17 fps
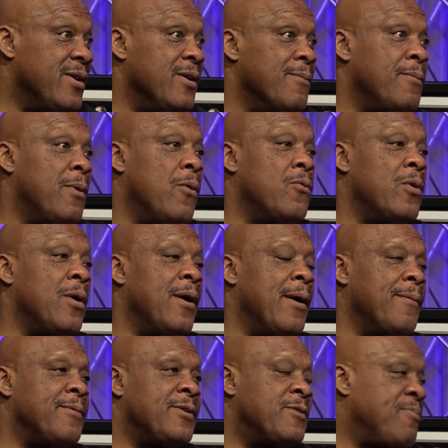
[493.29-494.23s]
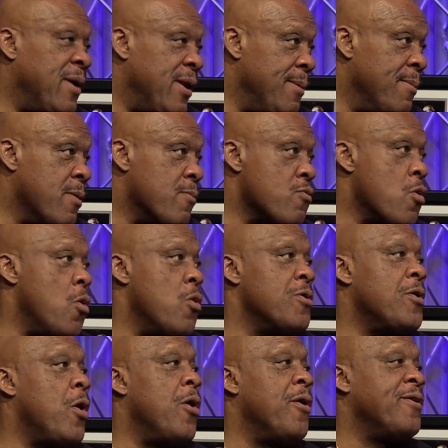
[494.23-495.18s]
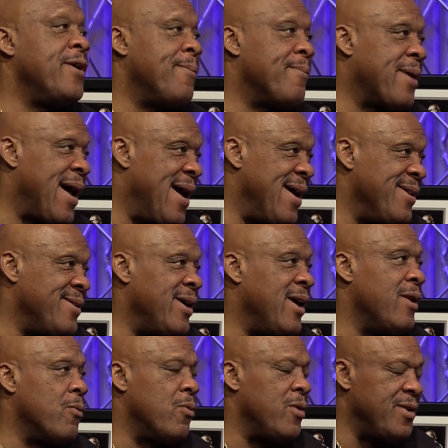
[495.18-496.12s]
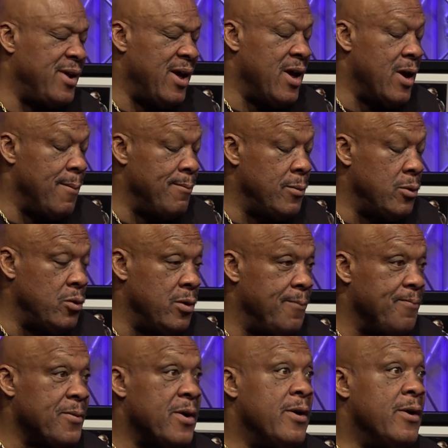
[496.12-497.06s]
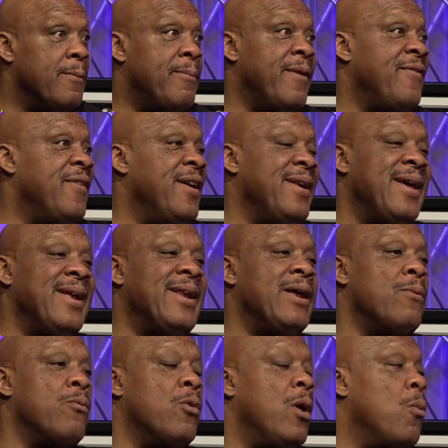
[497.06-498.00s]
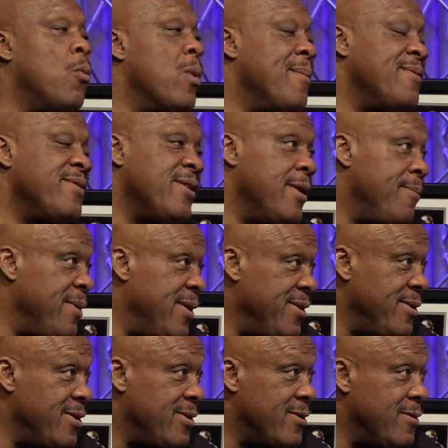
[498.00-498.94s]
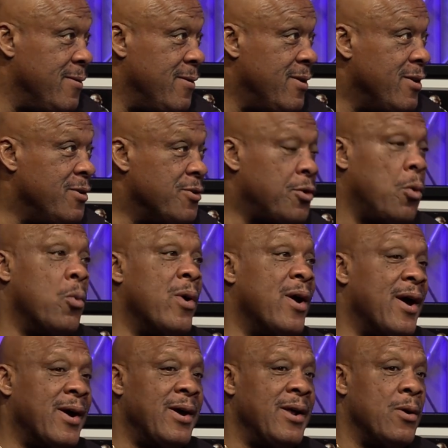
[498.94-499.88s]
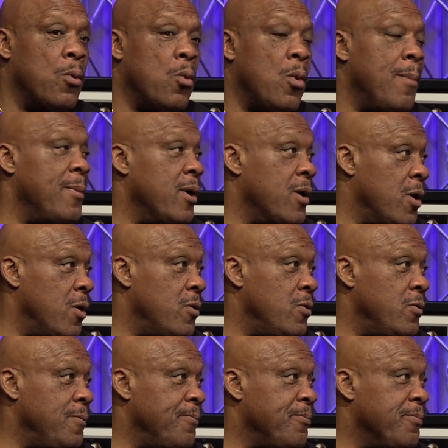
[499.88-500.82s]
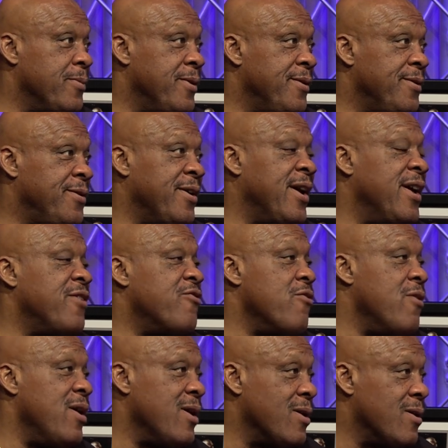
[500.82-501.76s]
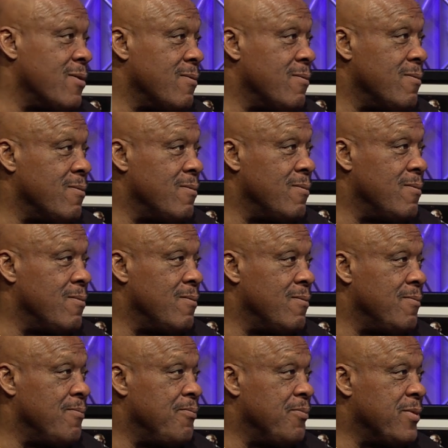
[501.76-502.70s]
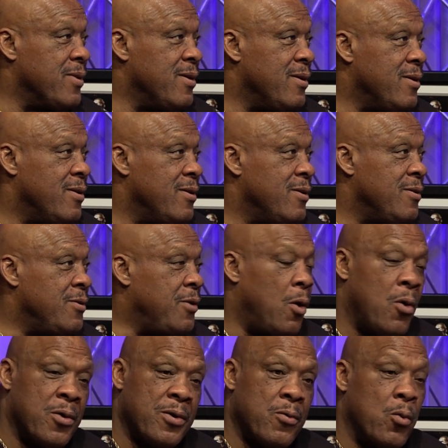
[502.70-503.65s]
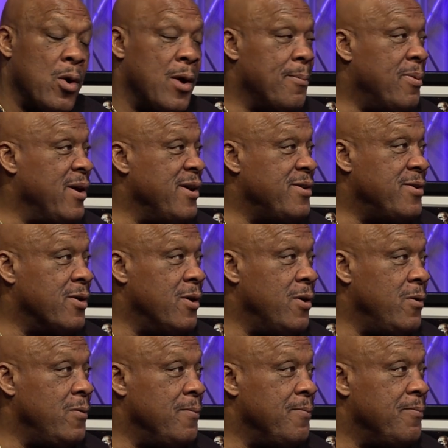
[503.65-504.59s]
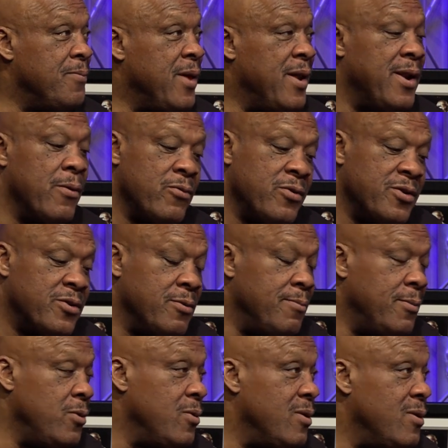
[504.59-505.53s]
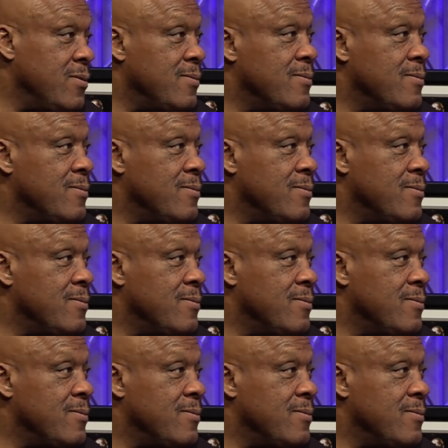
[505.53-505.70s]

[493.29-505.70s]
But Sputnik Monroe and all them guys, they the one that helped Moolah. But then they didn't want women in the business. So where can a woman go to get trained? The only one place to go, and that was to Moolah.